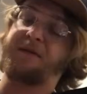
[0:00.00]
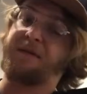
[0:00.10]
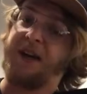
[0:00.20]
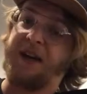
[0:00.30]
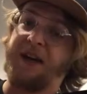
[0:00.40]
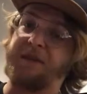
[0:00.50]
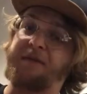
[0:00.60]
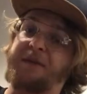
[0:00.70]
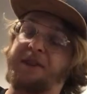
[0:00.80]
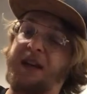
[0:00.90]

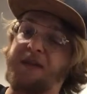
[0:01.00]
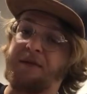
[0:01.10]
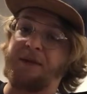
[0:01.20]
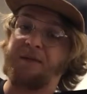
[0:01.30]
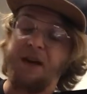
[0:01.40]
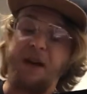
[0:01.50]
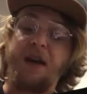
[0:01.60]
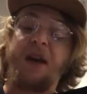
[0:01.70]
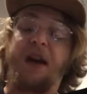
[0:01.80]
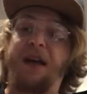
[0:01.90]
5, 7,
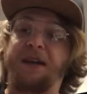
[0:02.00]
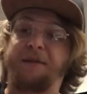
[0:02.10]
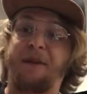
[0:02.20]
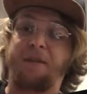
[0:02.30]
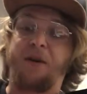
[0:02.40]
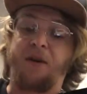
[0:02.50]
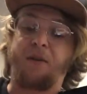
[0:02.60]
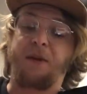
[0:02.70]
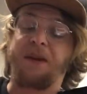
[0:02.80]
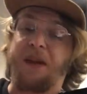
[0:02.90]
and if I'm all
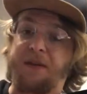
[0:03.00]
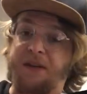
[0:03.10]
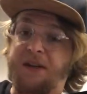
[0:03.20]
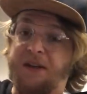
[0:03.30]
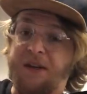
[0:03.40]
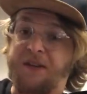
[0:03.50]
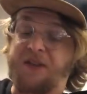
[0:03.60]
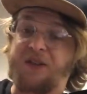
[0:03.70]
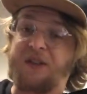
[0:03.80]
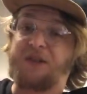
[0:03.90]
the way down here on the
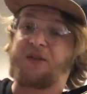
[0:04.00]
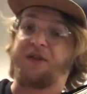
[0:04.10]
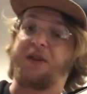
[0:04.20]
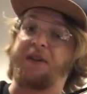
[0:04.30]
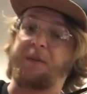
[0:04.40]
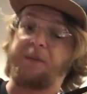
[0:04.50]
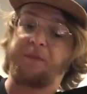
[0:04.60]
G string,